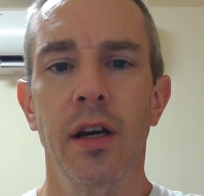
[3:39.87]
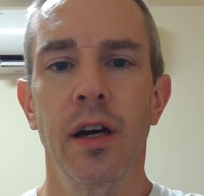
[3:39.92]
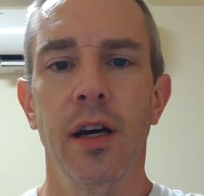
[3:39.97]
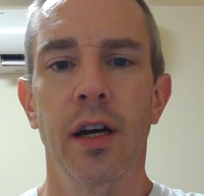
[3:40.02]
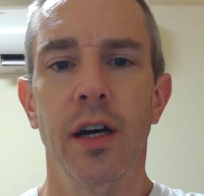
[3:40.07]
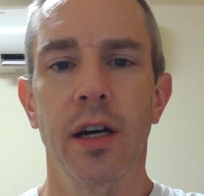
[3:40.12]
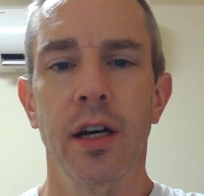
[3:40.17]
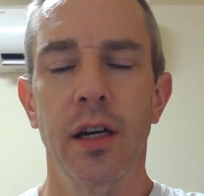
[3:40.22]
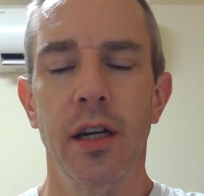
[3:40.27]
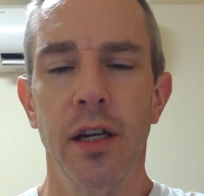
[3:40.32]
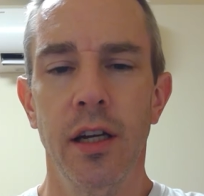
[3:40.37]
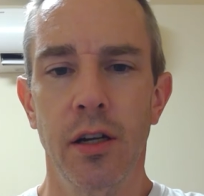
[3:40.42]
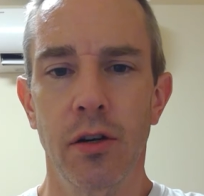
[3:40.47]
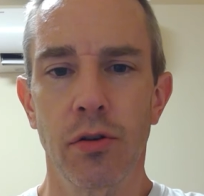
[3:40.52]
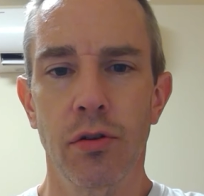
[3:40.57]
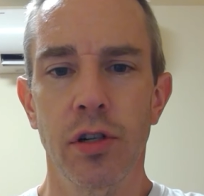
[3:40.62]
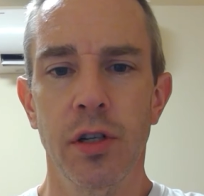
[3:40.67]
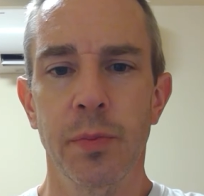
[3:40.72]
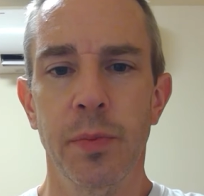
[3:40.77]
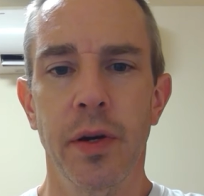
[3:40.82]
in
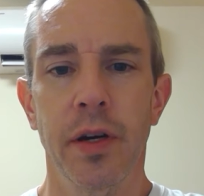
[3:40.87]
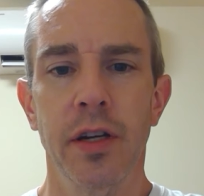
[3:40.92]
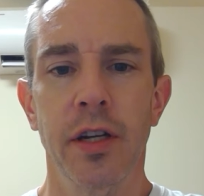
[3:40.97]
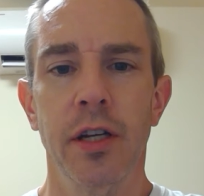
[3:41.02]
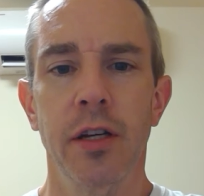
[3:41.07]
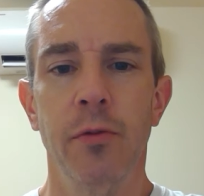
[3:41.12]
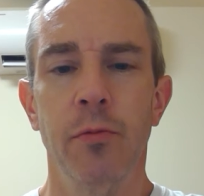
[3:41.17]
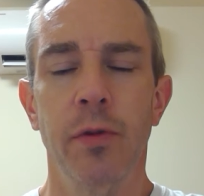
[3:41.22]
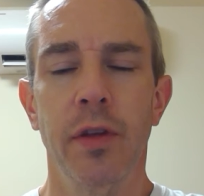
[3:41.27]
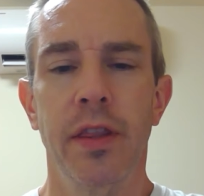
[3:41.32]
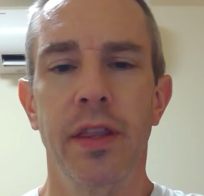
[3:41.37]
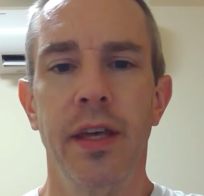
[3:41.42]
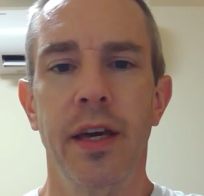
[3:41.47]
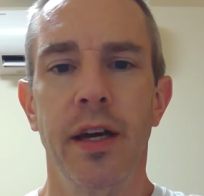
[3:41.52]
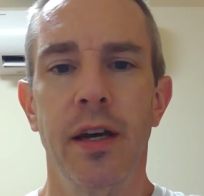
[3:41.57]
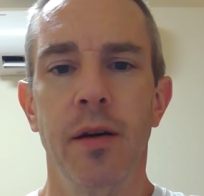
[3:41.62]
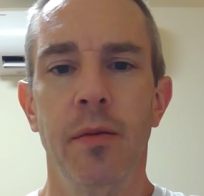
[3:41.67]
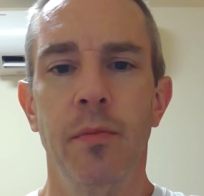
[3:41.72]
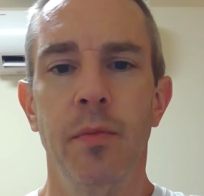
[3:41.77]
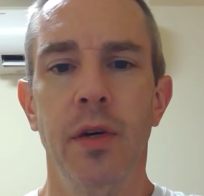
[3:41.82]
corresponding with
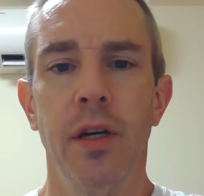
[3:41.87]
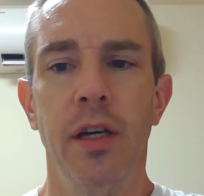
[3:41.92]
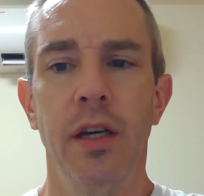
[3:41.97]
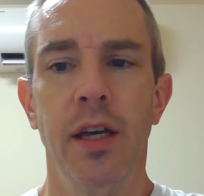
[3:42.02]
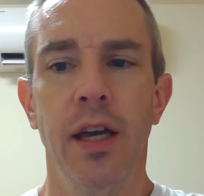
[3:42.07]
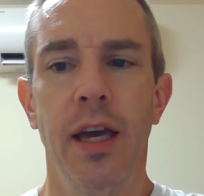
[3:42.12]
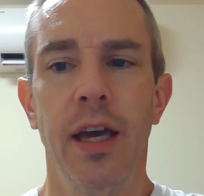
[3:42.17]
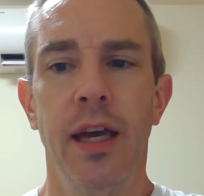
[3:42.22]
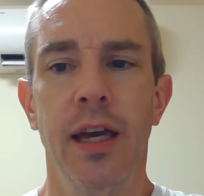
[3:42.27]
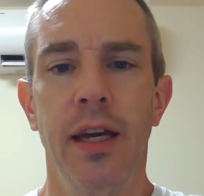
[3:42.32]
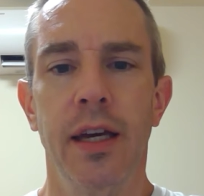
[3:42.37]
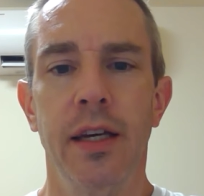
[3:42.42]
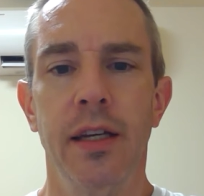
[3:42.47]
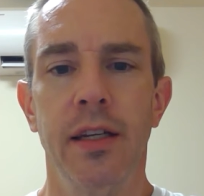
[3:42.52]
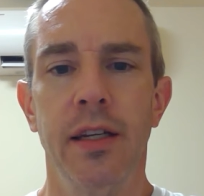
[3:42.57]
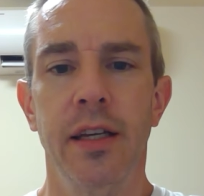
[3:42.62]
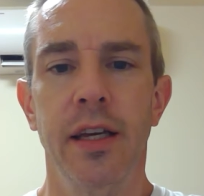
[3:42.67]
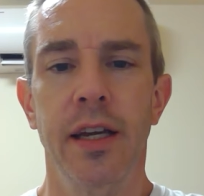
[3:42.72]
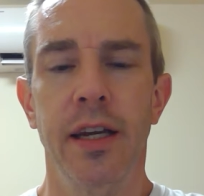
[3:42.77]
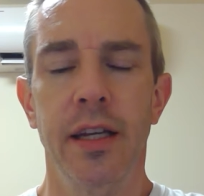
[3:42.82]
them
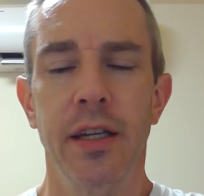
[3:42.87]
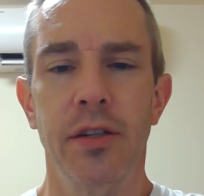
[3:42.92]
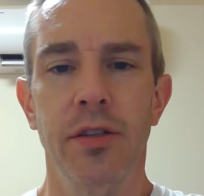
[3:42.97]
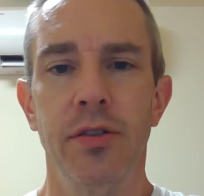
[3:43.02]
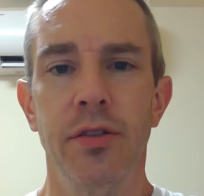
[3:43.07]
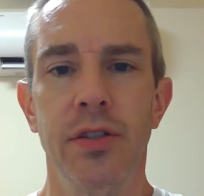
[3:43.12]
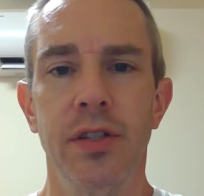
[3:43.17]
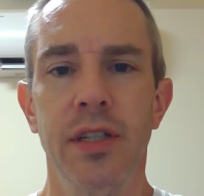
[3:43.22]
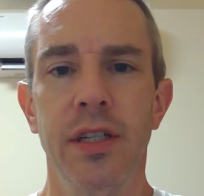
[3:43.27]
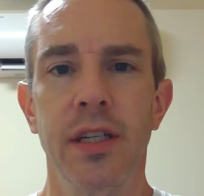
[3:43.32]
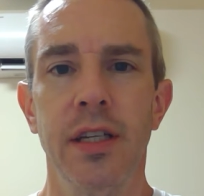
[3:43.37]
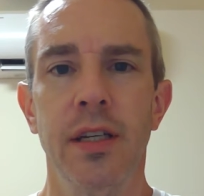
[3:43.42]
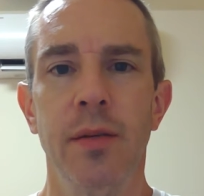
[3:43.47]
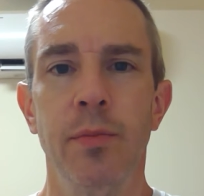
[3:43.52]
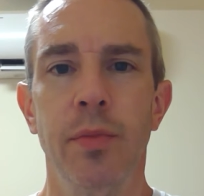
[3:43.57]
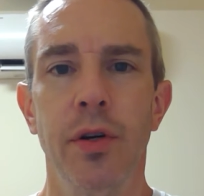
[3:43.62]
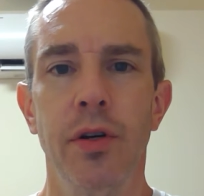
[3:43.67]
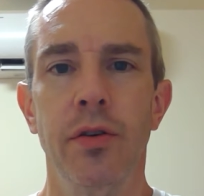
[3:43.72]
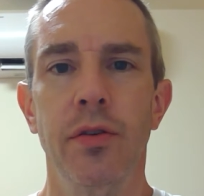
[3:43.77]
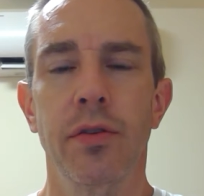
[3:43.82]
and getting to see
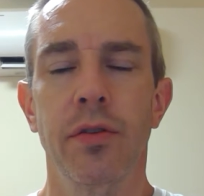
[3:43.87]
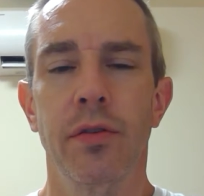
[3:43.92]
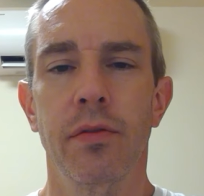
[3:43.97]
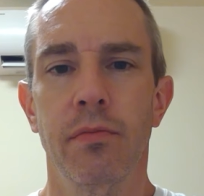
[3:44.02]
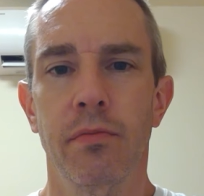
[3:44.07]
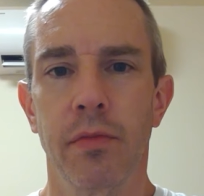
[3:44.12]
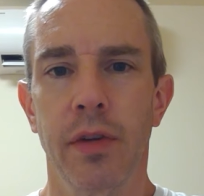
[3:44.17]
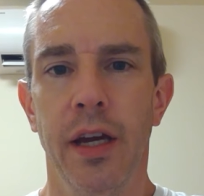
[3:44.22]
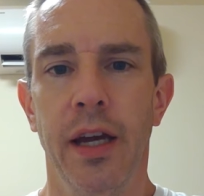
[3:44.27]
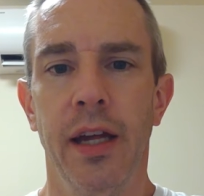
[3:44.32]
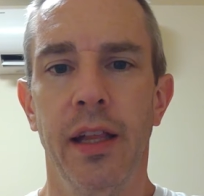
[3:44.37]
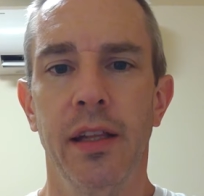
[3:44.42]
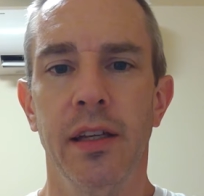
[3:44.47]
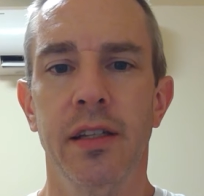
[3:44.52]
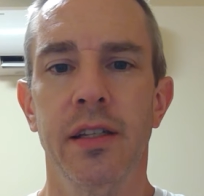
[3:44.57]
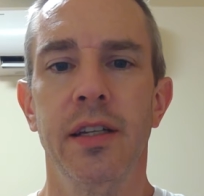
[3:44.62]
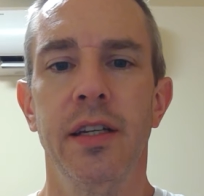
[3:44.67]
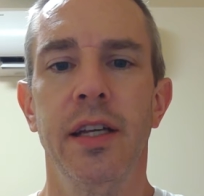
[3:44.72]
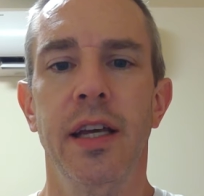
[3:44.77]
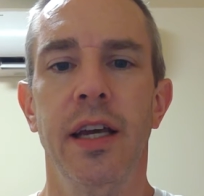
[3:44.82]
both
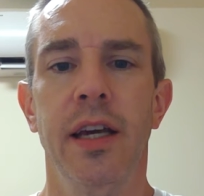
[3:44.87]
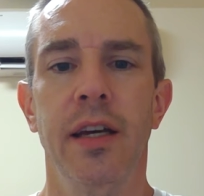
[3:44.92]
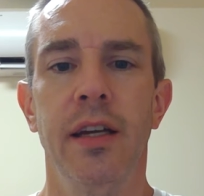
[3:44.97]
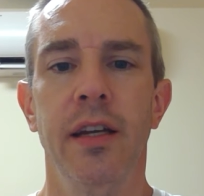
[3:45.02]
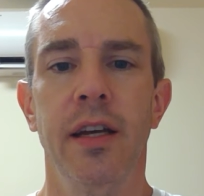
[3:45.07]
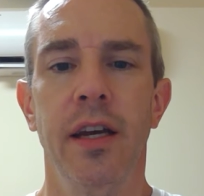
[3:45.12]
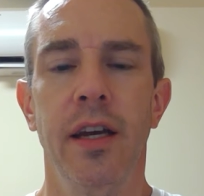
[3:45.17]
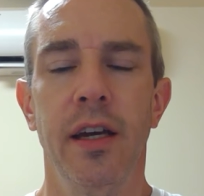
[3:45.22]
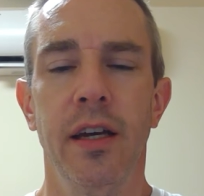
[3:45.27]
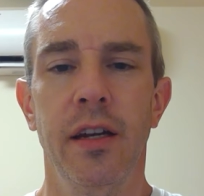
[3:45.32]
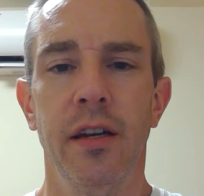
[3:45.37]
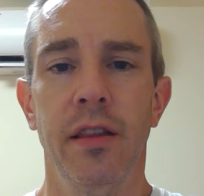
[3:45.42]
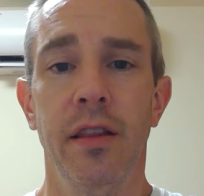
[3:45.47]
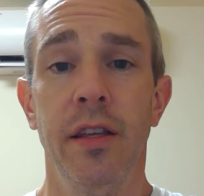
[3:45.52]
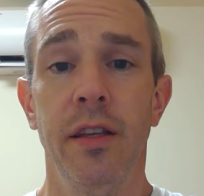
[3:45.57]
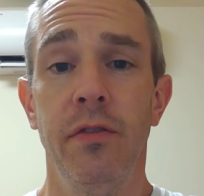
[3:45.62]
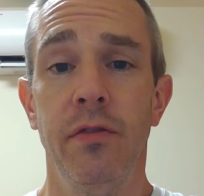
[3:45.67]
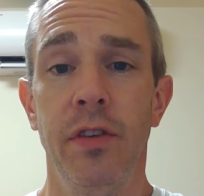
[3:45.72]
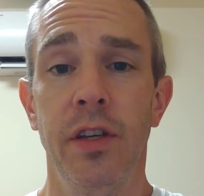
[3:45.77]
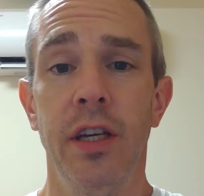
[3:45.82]
Alex and Dan and
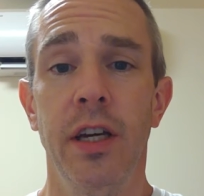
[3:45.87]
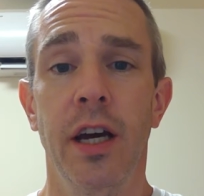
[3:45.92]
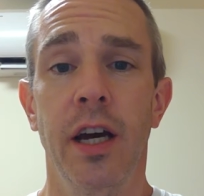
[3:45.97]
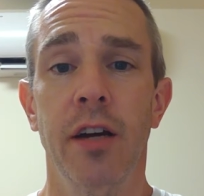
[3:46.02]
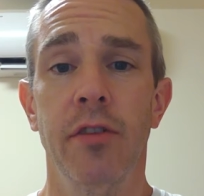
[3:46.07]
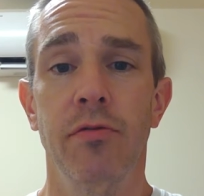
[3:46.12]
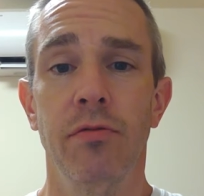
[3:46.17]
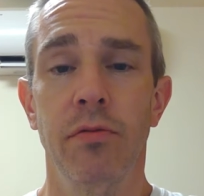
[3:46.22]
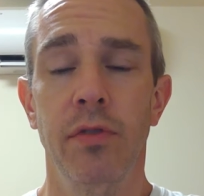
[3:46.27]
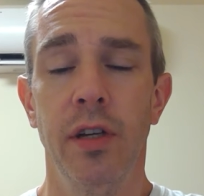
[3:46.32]
the VI